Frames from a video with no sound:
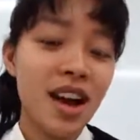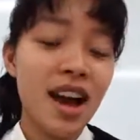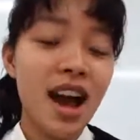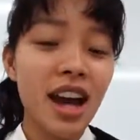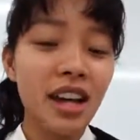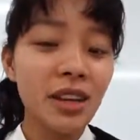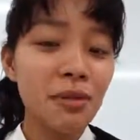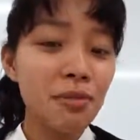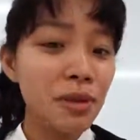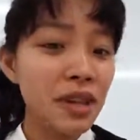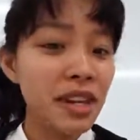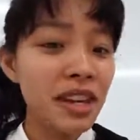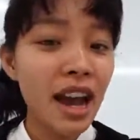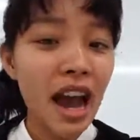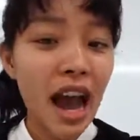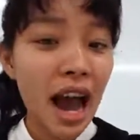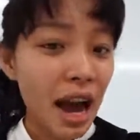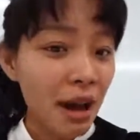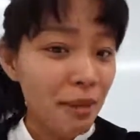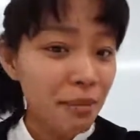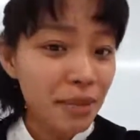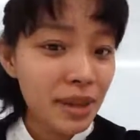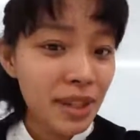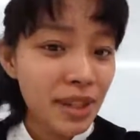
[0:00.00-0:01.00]
I'd be
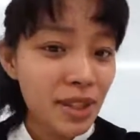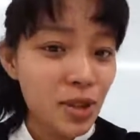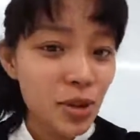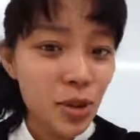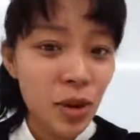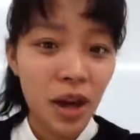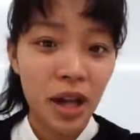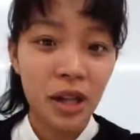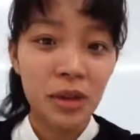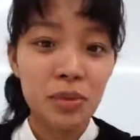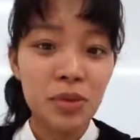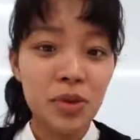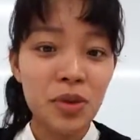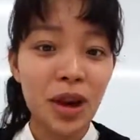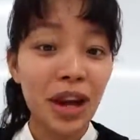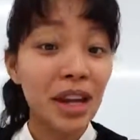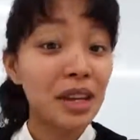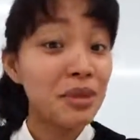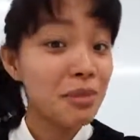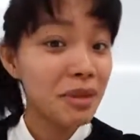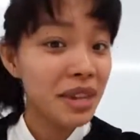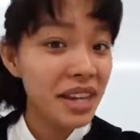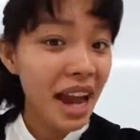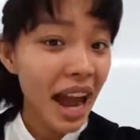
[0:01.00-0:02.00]
happy to help you.
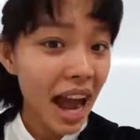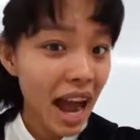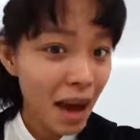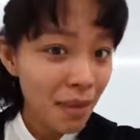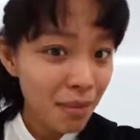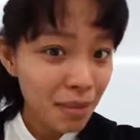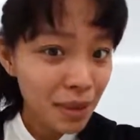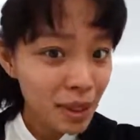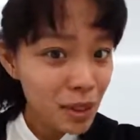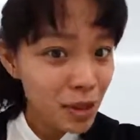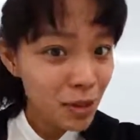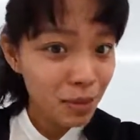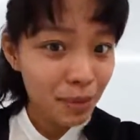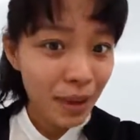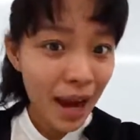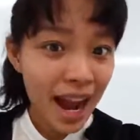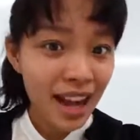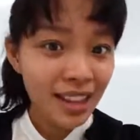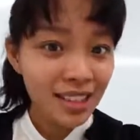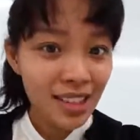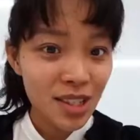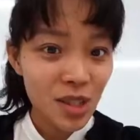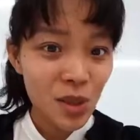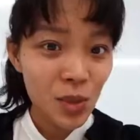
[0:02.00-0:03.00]
I'd be happy to
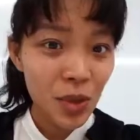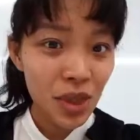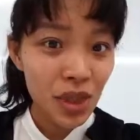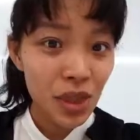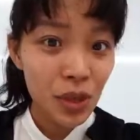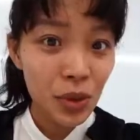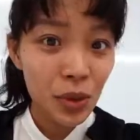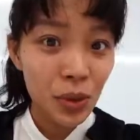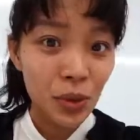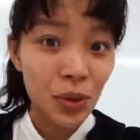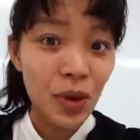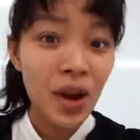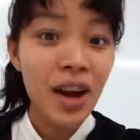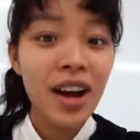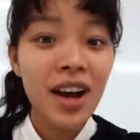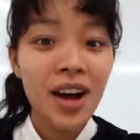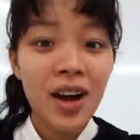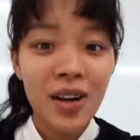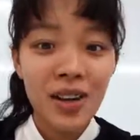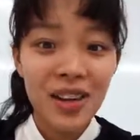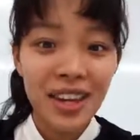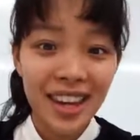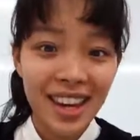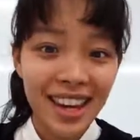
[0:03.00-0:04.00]
practice with you.
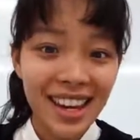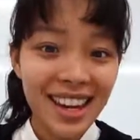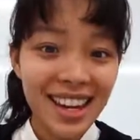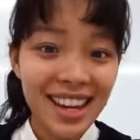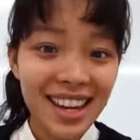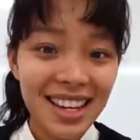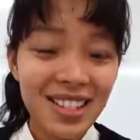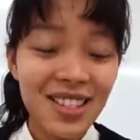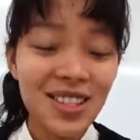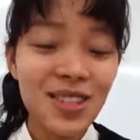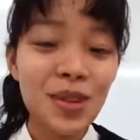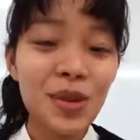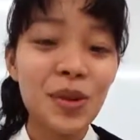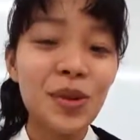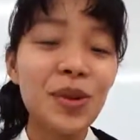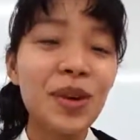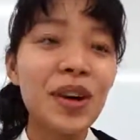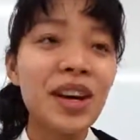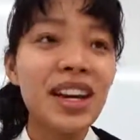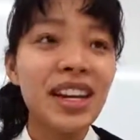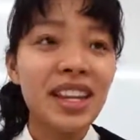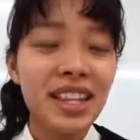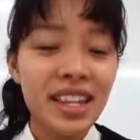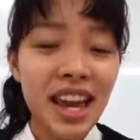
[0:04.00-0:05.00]
Okay?
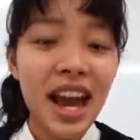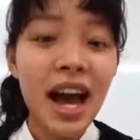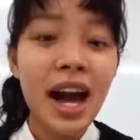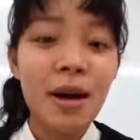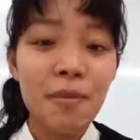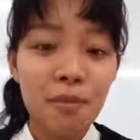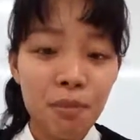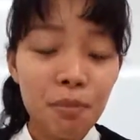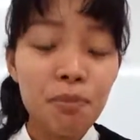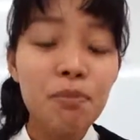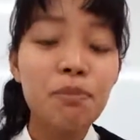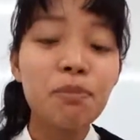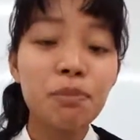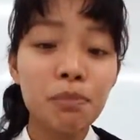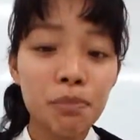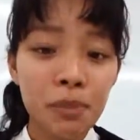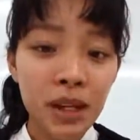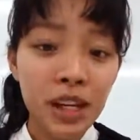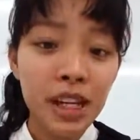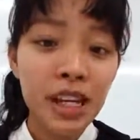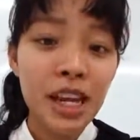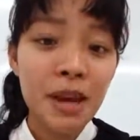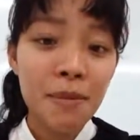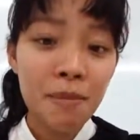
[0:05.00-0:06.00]
So yeah,
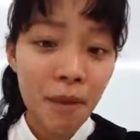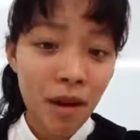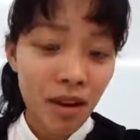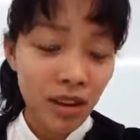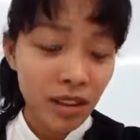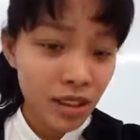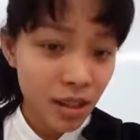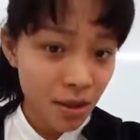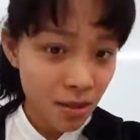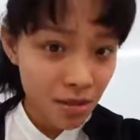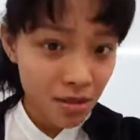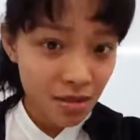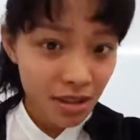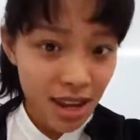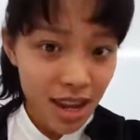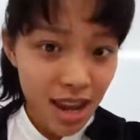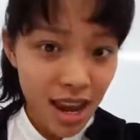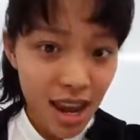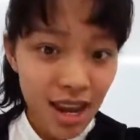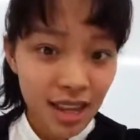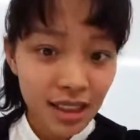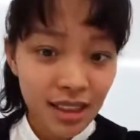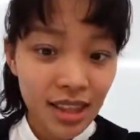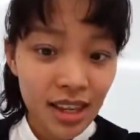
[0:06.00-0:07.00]
keep on
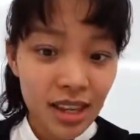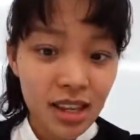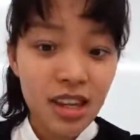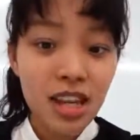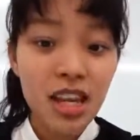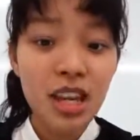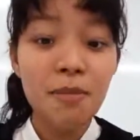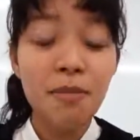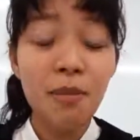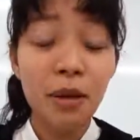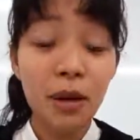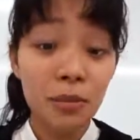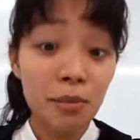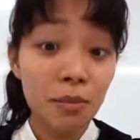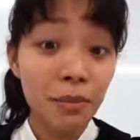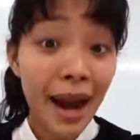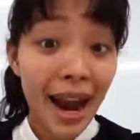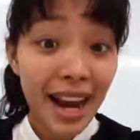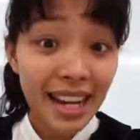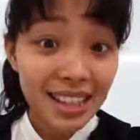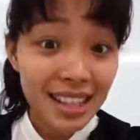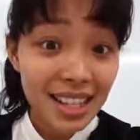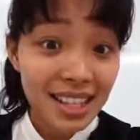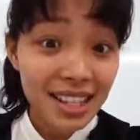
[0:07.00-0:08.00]
communicating, keep on
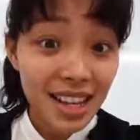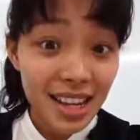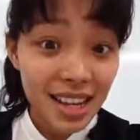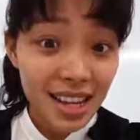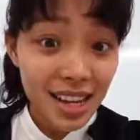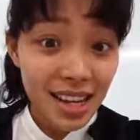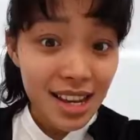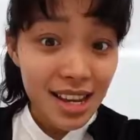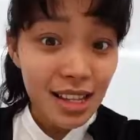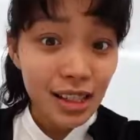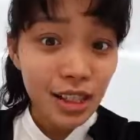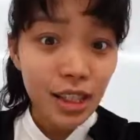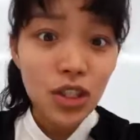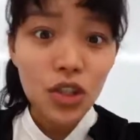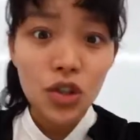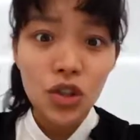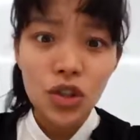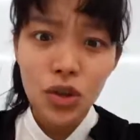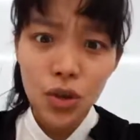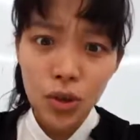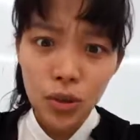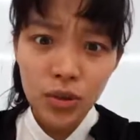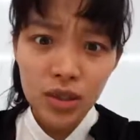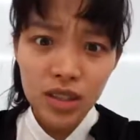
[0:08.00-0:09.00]
practicing
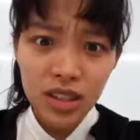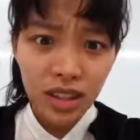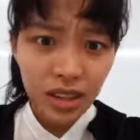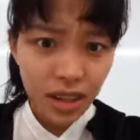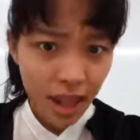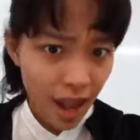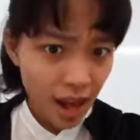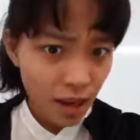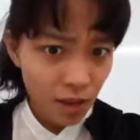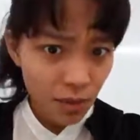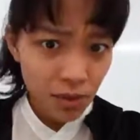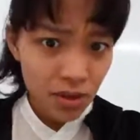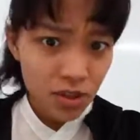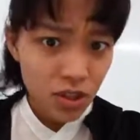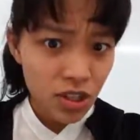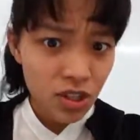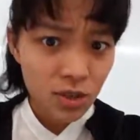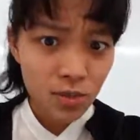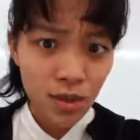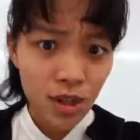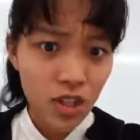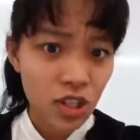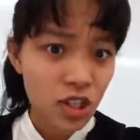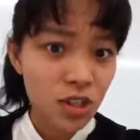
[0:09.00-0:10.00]
English, use the language
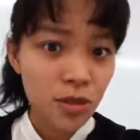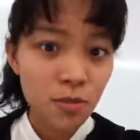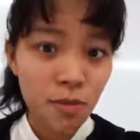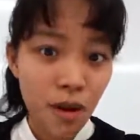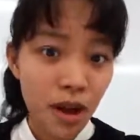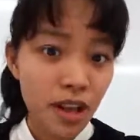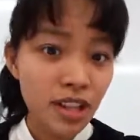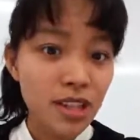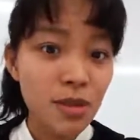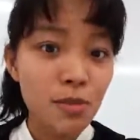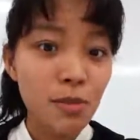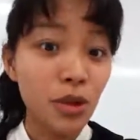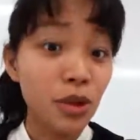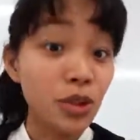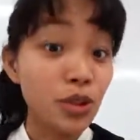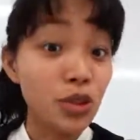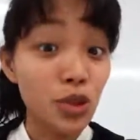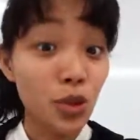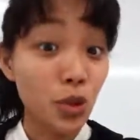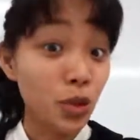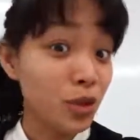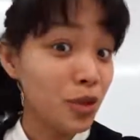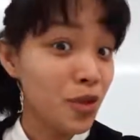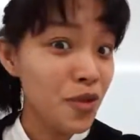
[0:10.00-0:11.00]
as much as possible.
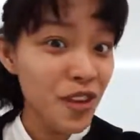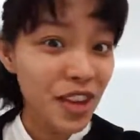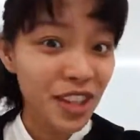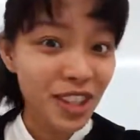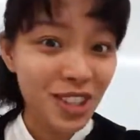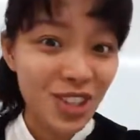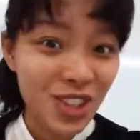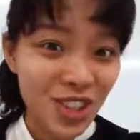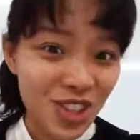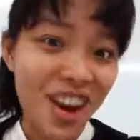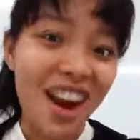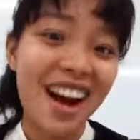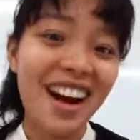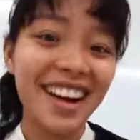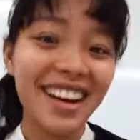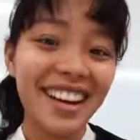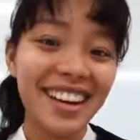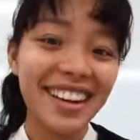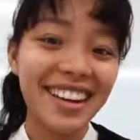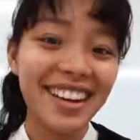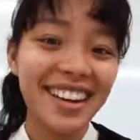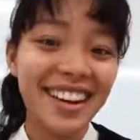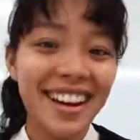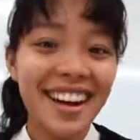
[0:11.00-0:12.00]
Don't feel
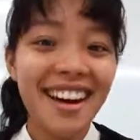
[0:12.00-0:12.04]
shy.